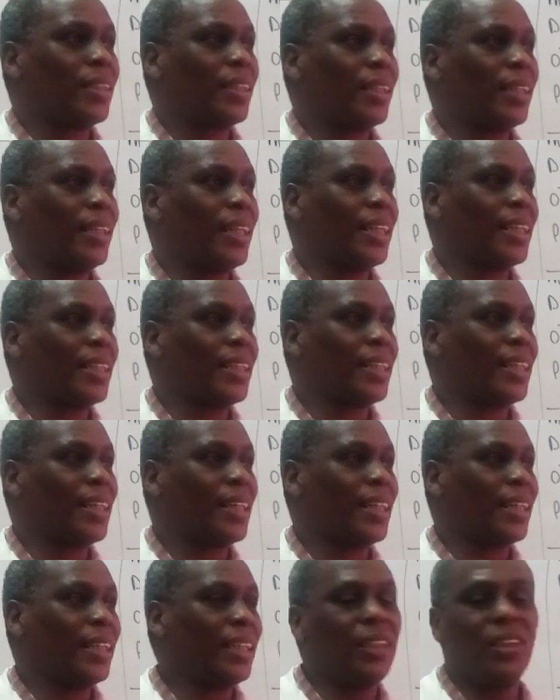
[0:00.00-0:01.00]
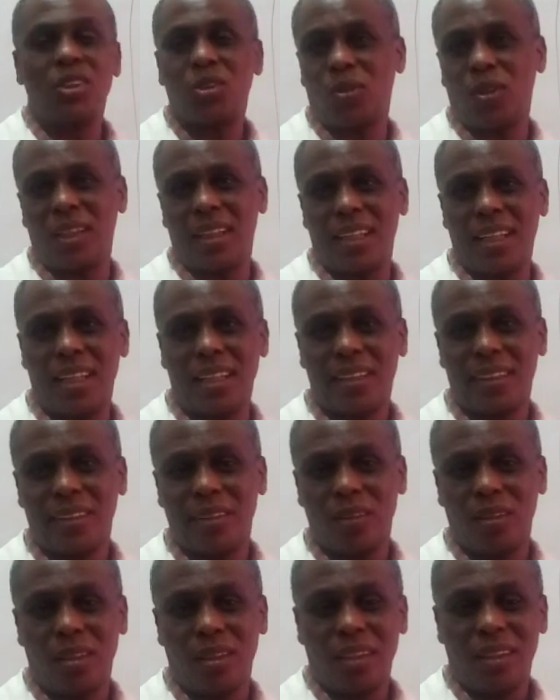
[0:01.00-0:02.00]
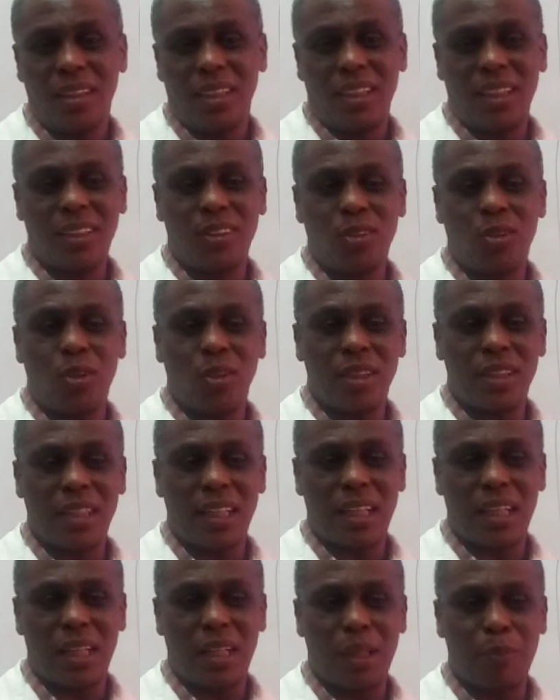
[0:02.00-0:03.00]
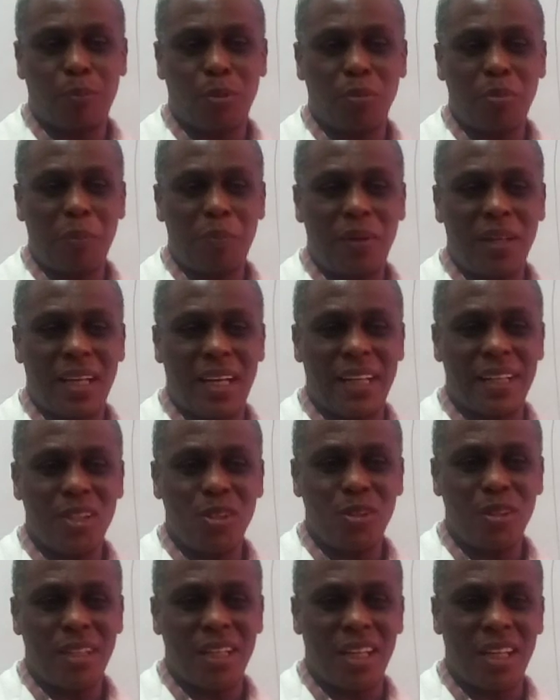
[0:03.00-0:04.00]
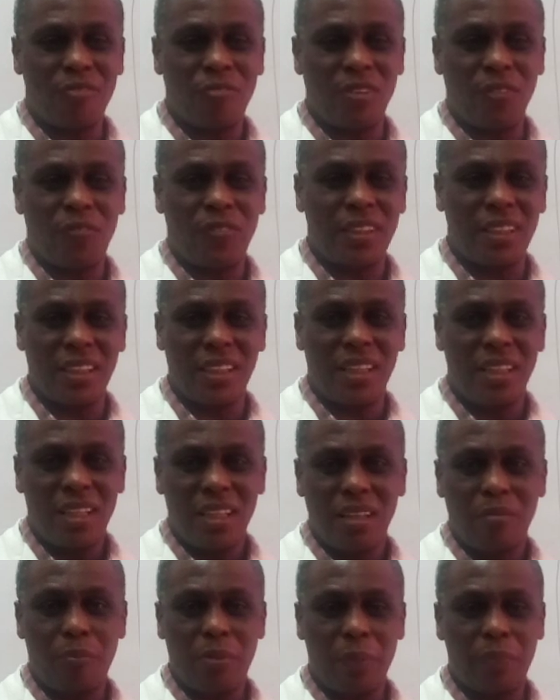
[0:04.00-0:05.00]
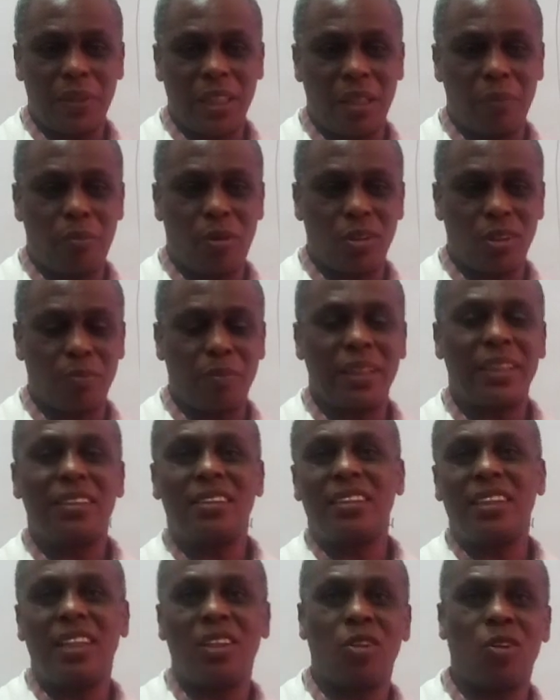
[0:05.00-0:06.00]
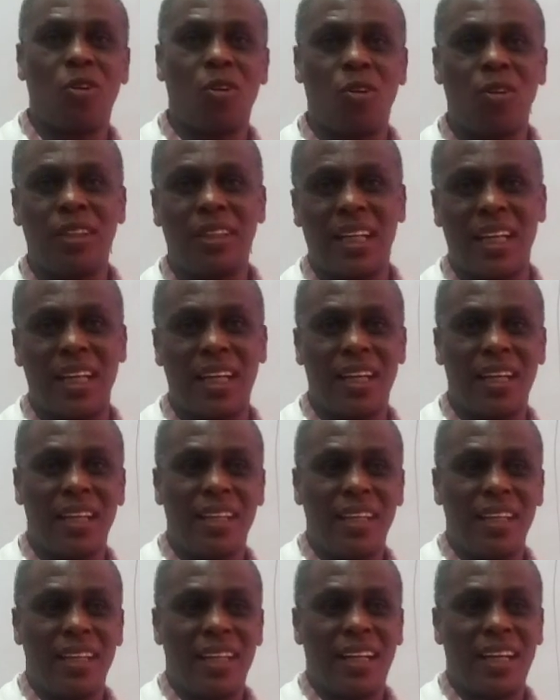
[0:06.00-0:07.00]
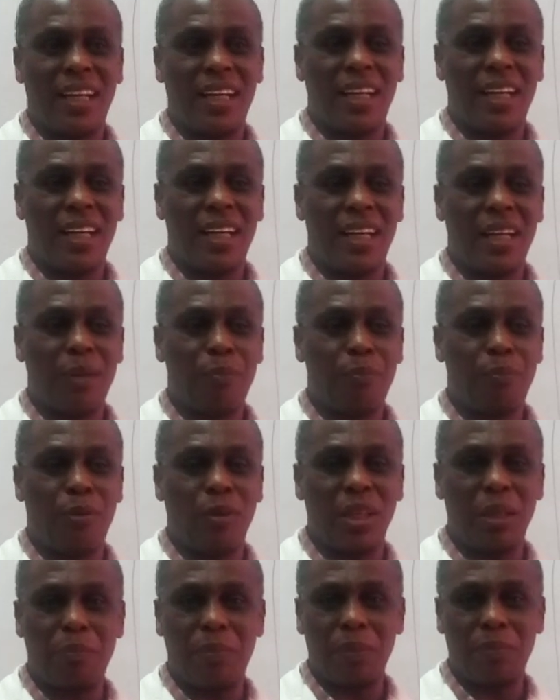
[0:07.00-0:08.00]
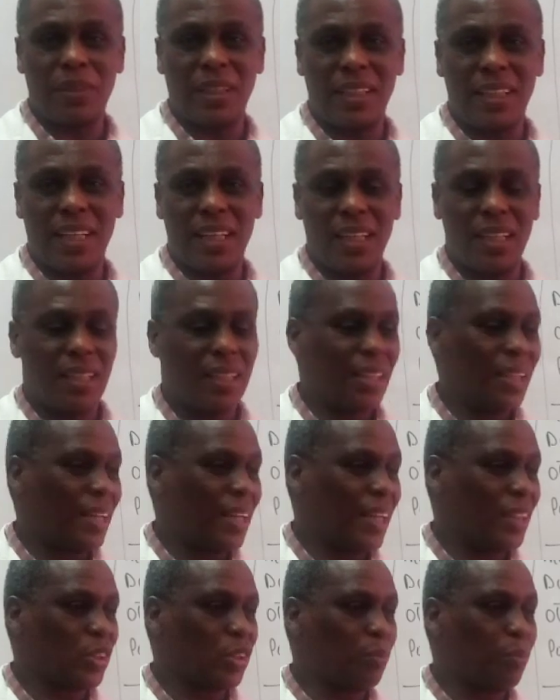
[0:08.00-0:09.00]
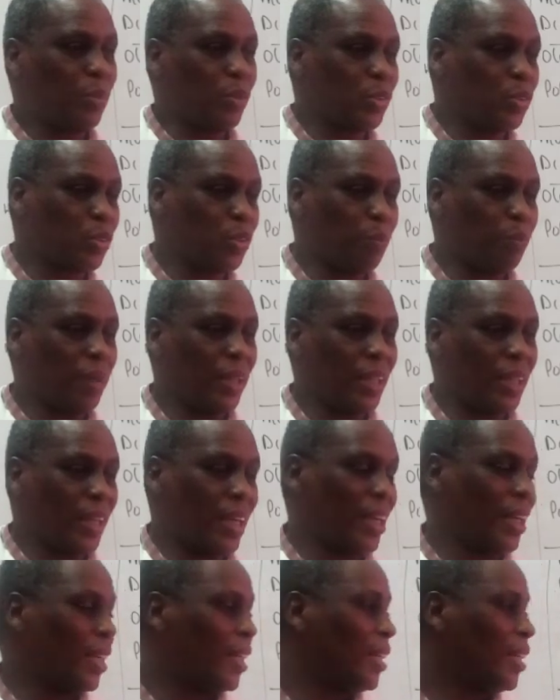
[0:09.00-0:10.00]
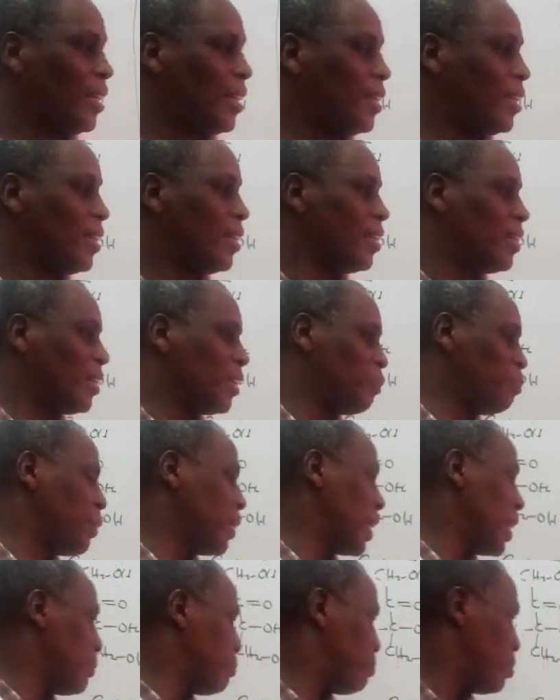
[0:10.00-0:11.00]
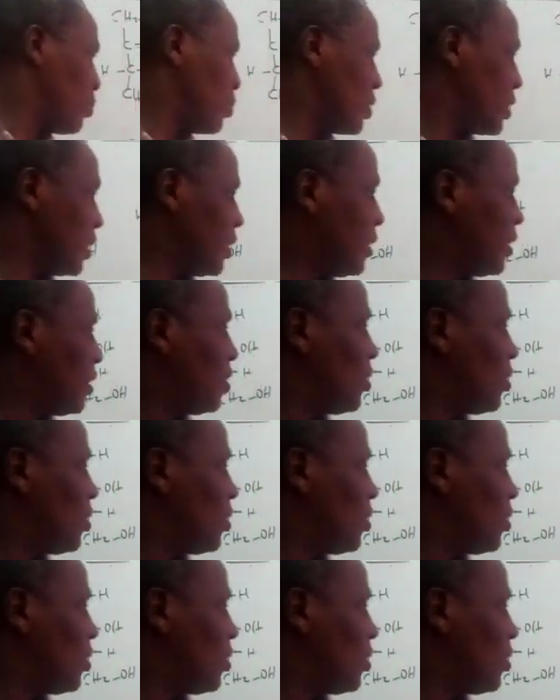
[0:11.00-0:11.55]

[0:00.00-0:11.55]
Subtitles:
Like insulin, yeah? It's got probably around 50 peptide bonds, but still called polypeptide, yeah? As opposed to being a protein.